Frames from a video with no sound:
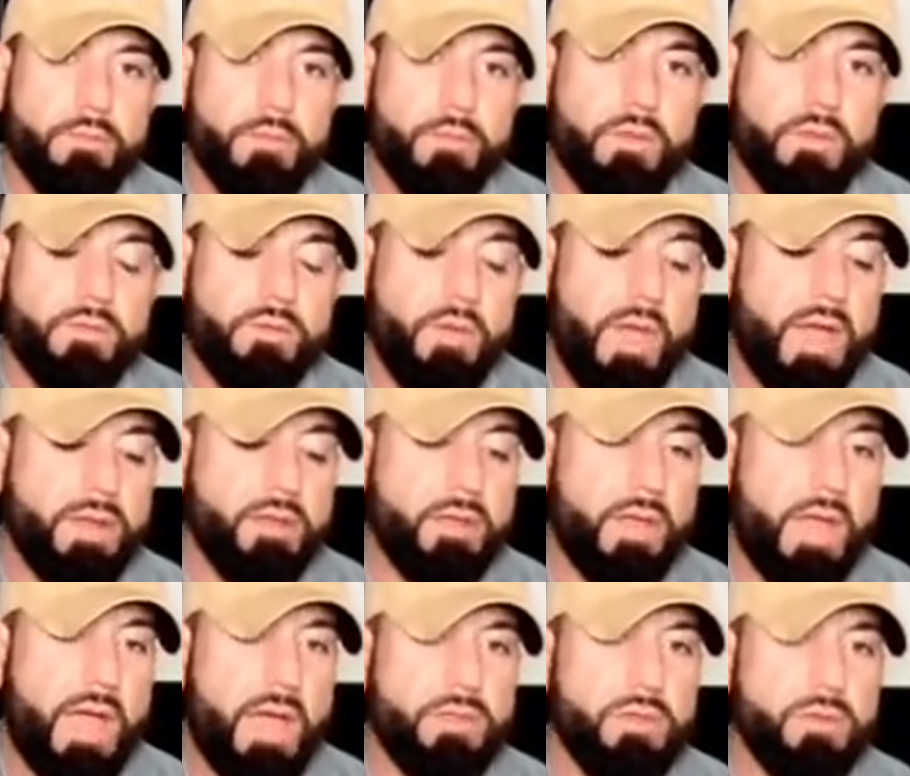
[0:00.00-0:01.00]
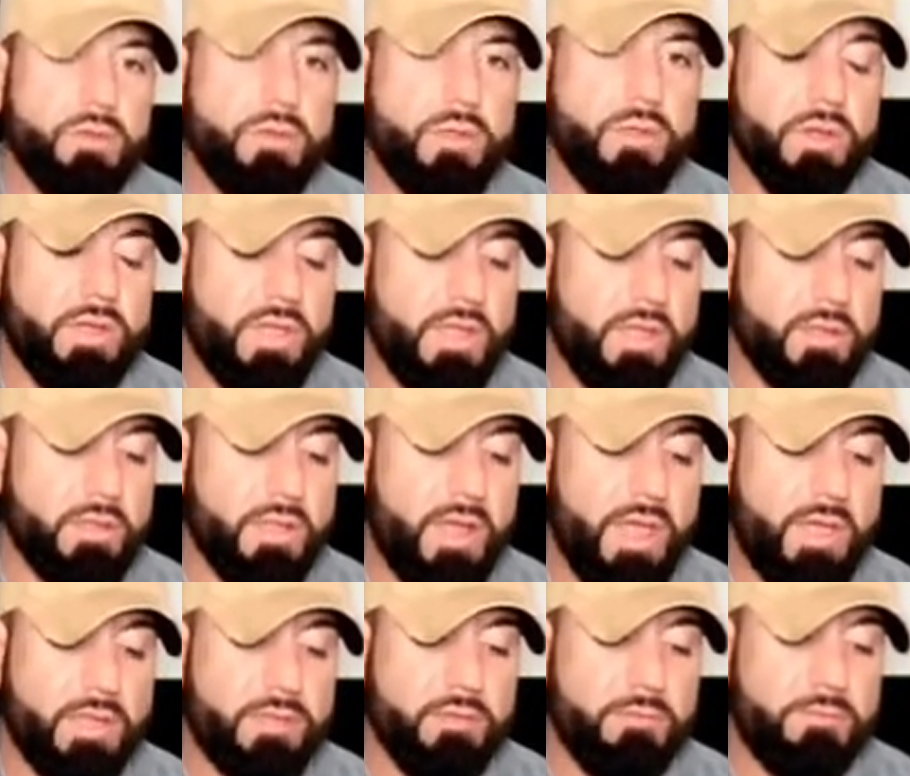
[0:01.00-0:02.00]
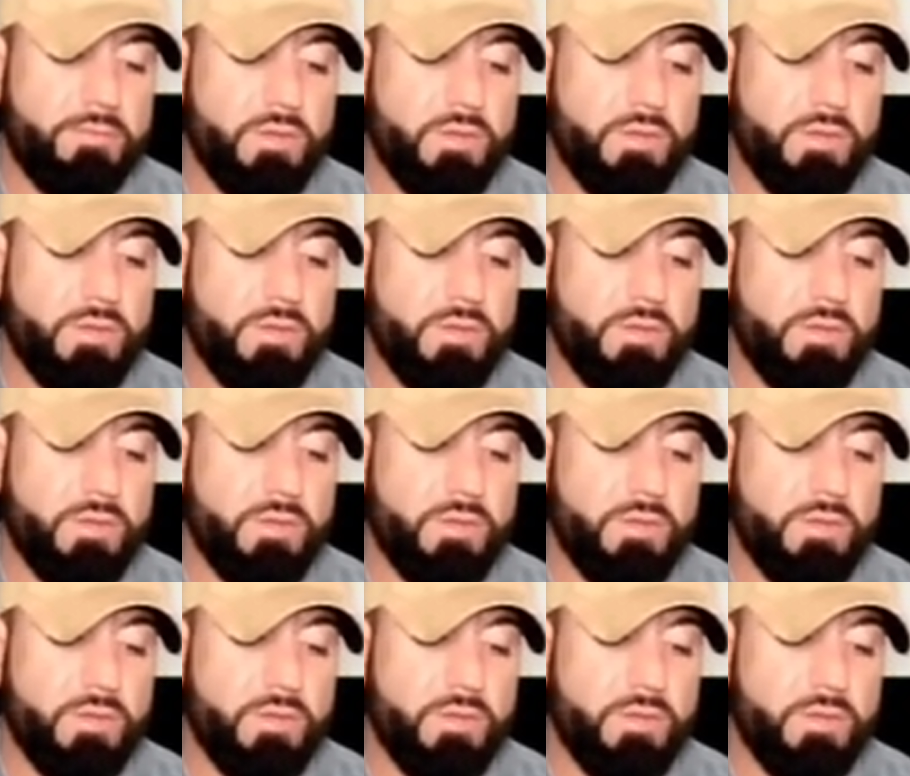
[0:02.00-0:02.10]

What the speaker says: So how do you look at like the